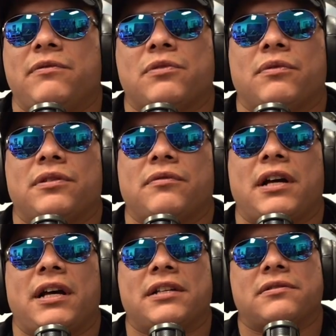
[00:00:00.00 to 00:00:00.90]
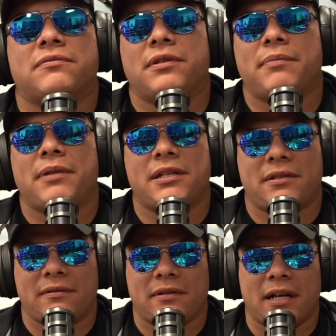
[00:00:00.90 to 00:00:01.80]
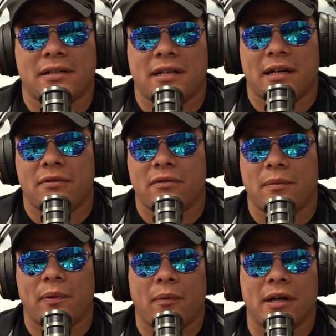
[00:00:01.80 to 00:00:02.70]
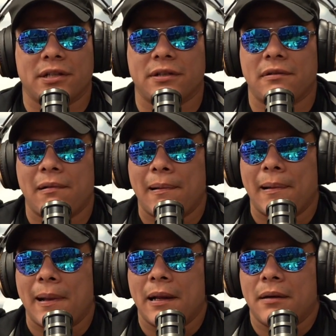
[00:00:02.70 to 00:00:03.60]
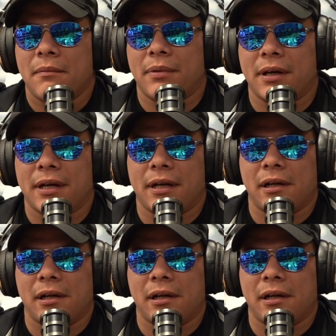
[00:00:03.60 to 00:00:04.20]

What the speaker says: was one of the guys, one of the best guys that I grew up with watching. But